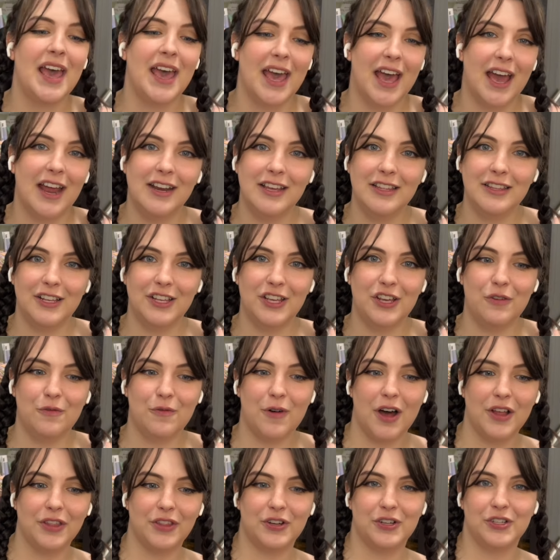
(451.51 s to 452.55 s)
Anything you
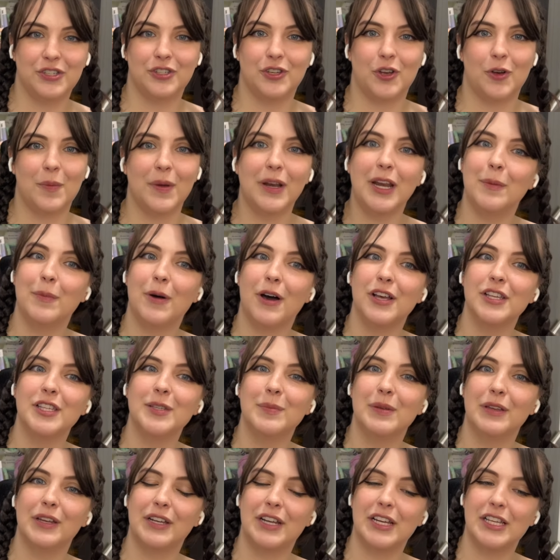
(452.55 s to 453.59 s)
want. There's so many
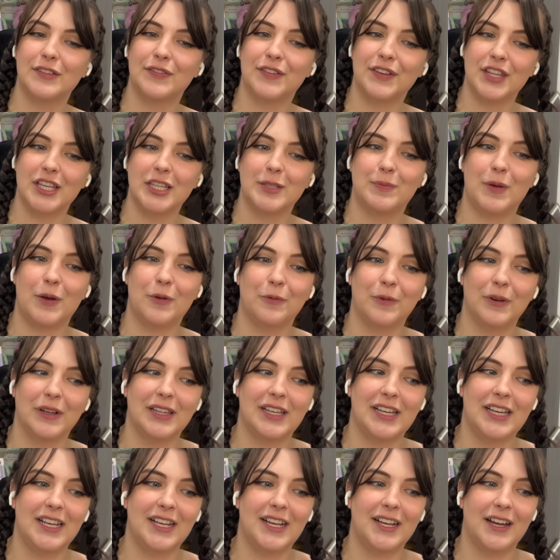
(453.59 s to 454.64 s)
possibilities for this, but
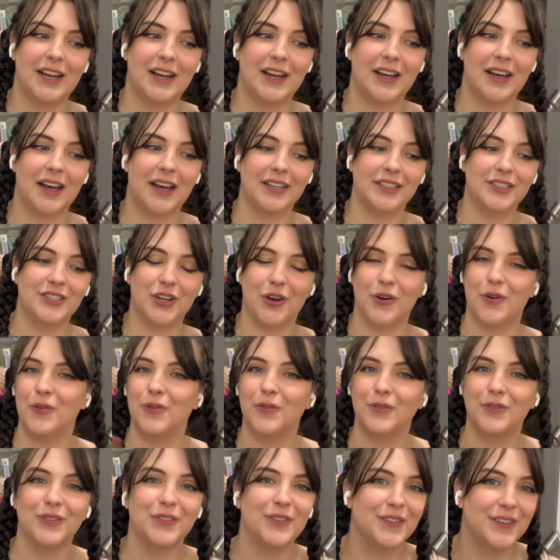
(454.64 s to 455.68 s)
really
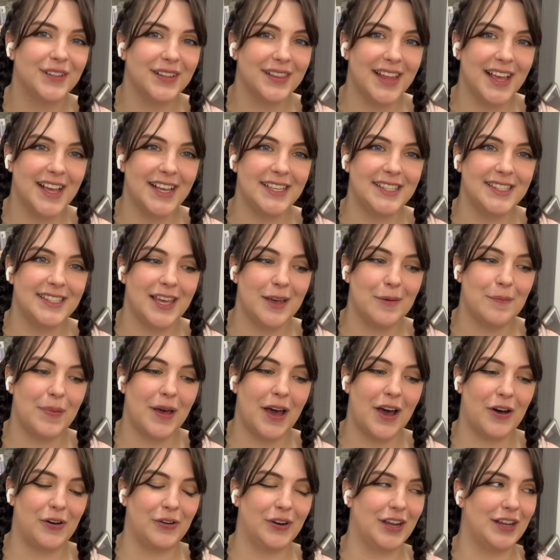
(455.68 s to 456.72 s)
don't like skimp
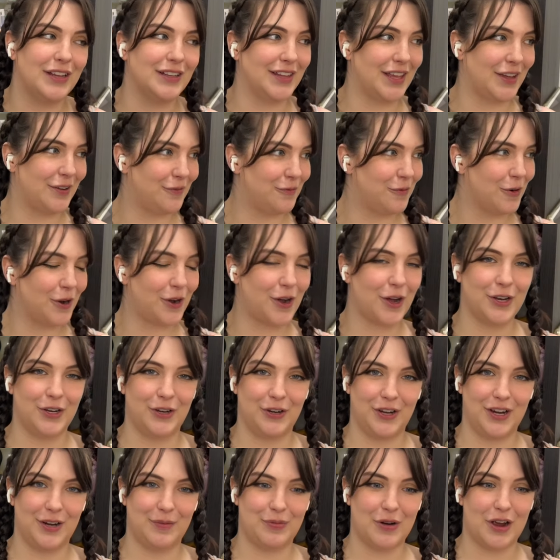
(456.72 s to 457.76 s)
out and like work on your
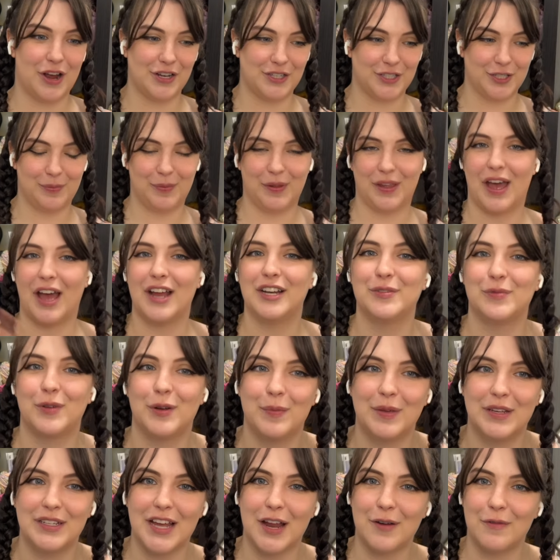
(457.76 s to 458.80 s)
knit project. I just want to
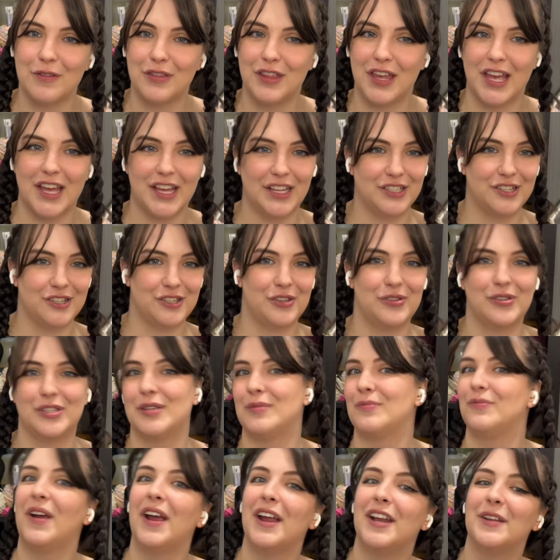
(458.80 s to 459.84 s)
be done with it and just use
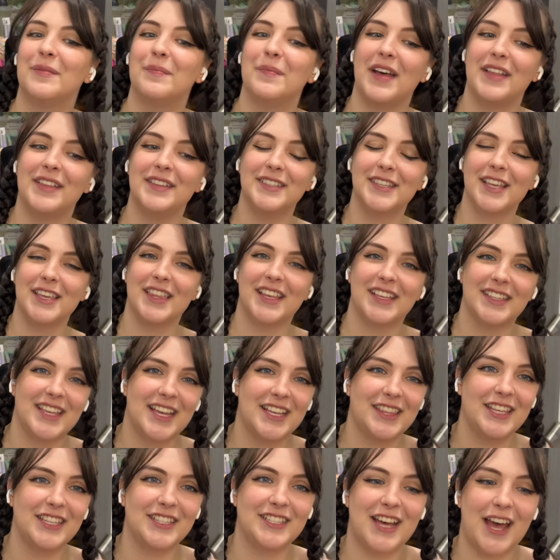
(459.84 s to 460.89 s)
some random buttons. I think
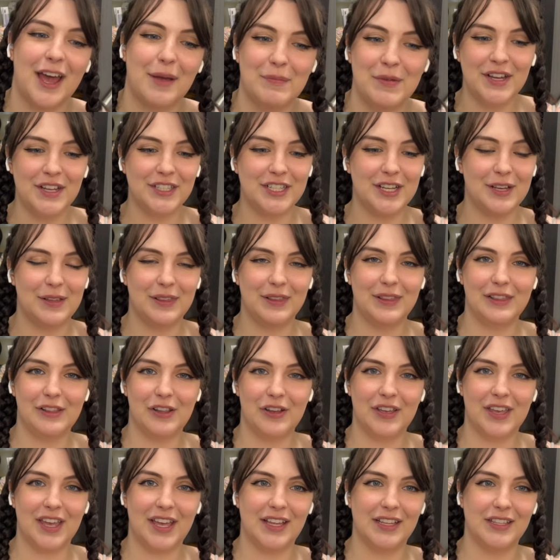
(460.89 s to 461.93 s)
take the time to
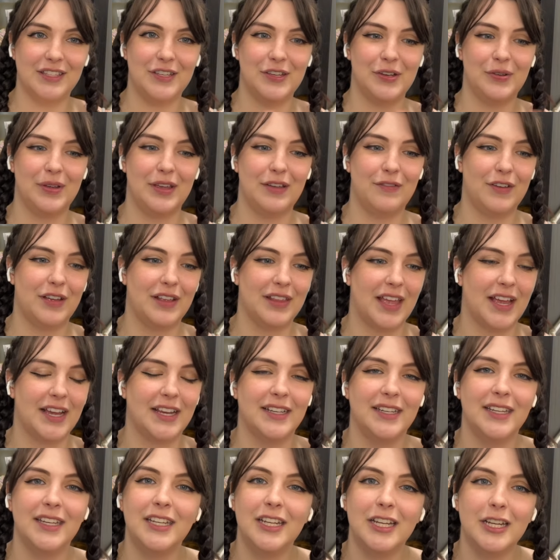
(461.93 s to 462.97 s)
look into even like
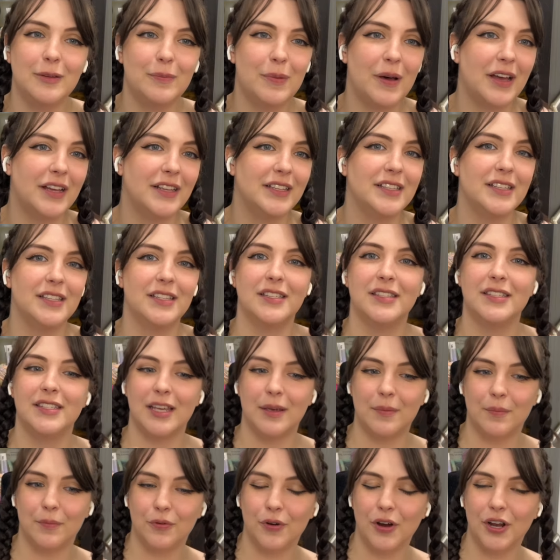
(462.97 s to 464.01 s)
knitted buttons,
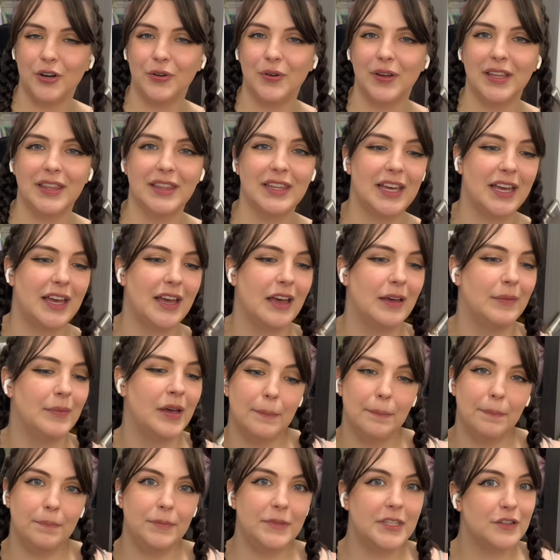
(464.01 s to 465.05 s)
embroidering them,
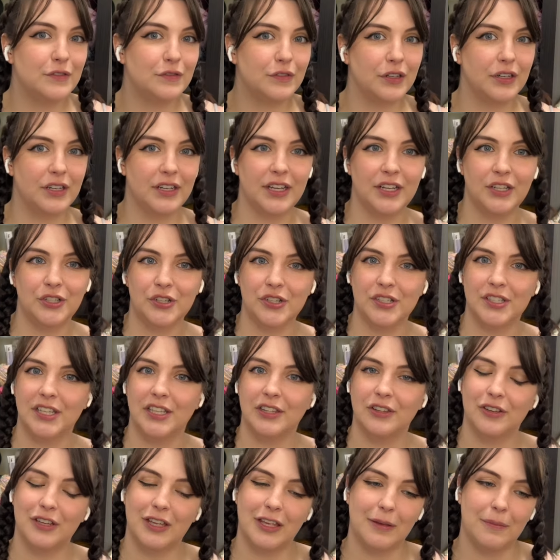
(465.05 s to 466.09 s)
different interesting
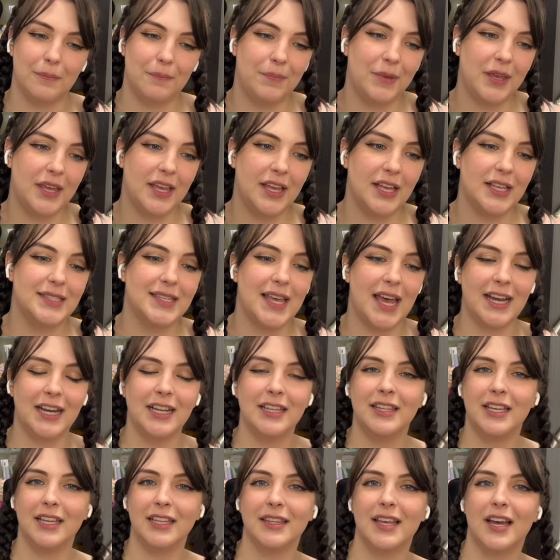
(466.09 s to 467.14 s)
looking beads,
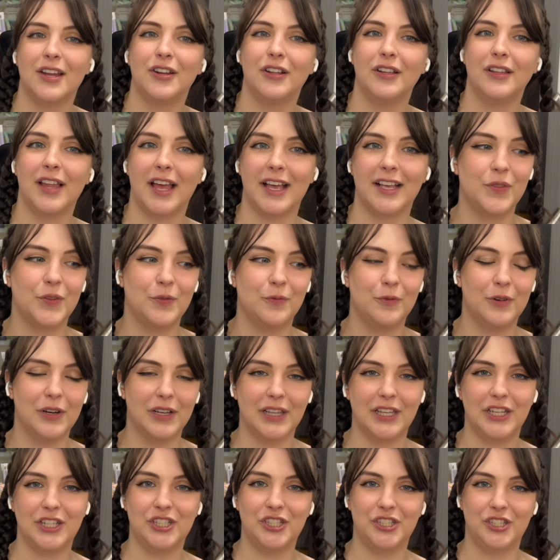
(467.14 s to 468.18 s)
anything that'll like
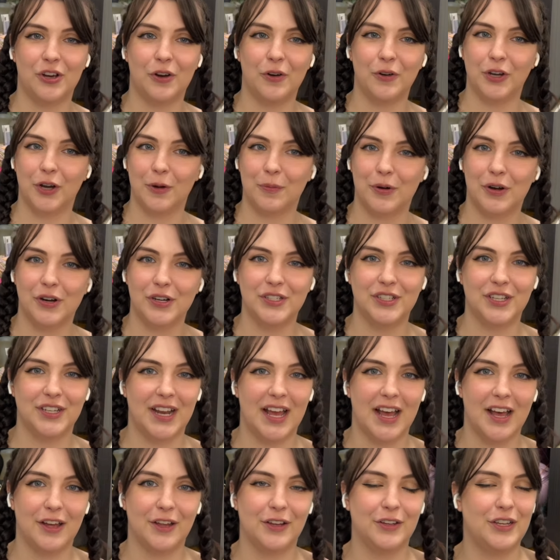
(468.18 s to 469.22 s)
really show your
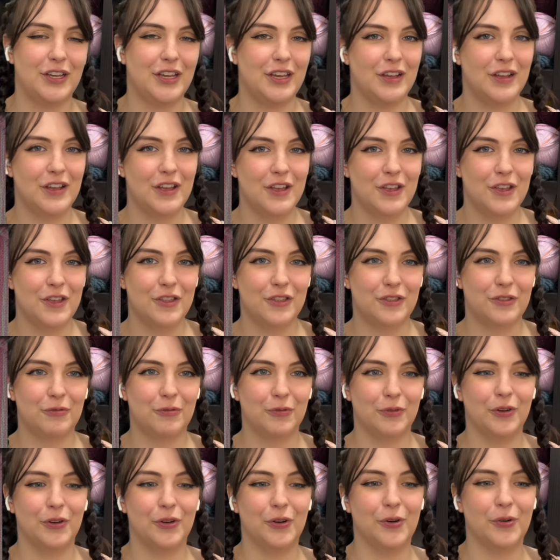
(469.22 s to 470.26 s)
personality
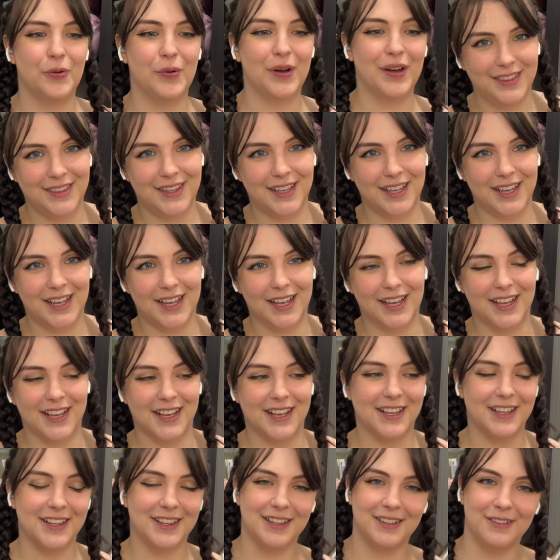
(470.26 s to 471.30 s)
through
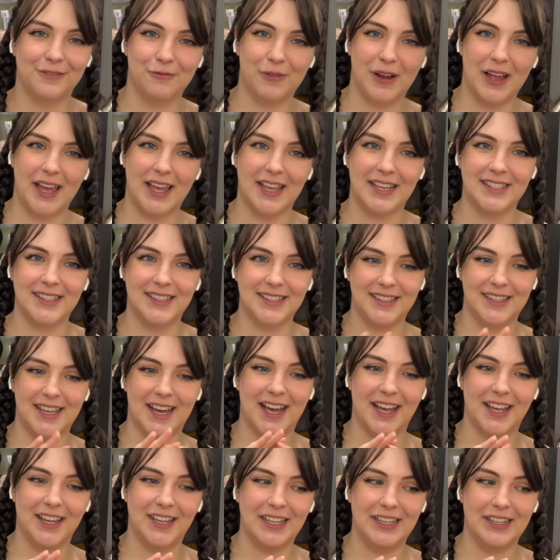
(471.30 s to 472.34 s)
the ways
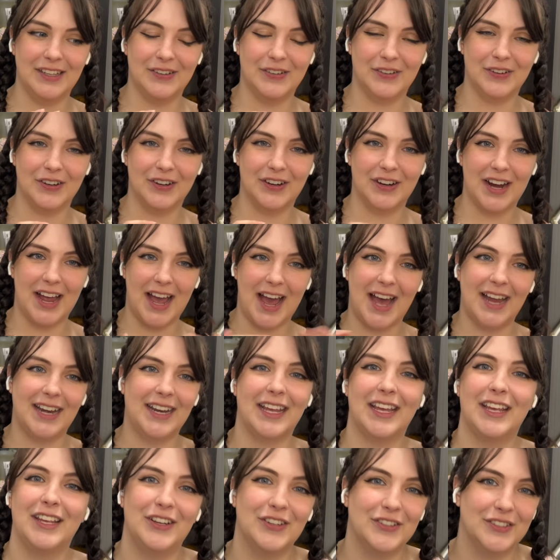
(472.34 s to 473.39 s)
that you're
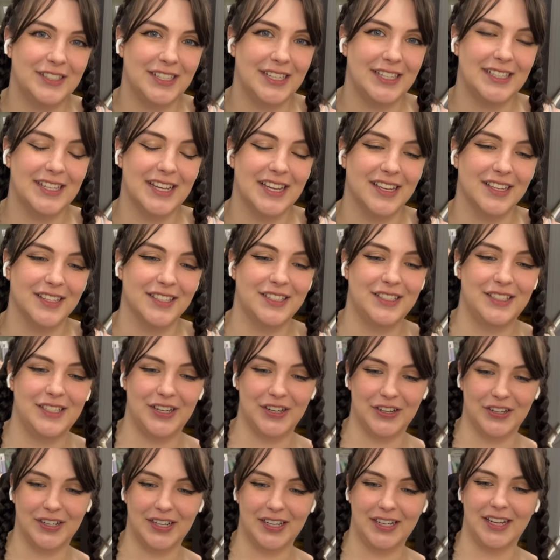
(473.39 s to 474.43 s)
adding your details to
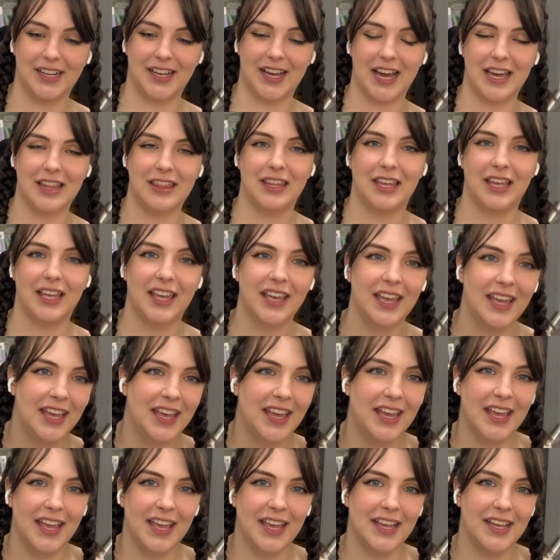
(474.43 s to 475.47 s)
your knitting, I think
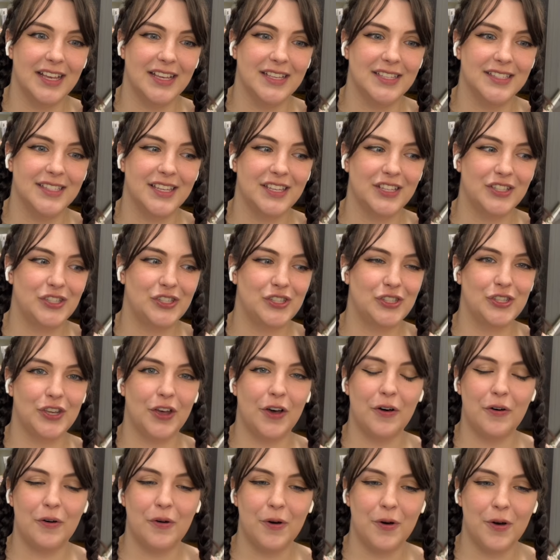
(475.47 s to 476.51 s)
is
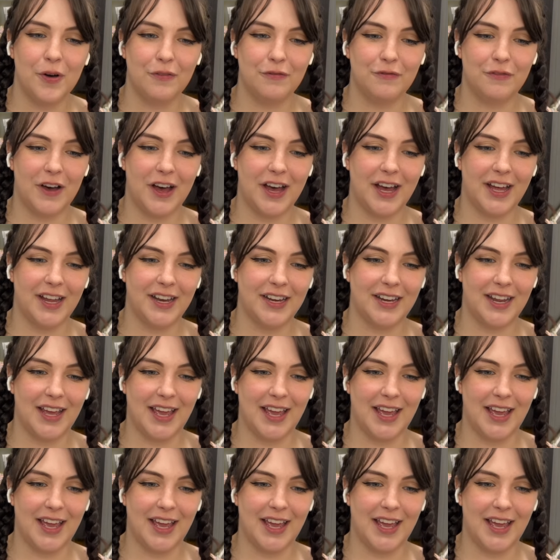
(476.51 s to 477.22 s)
so fun.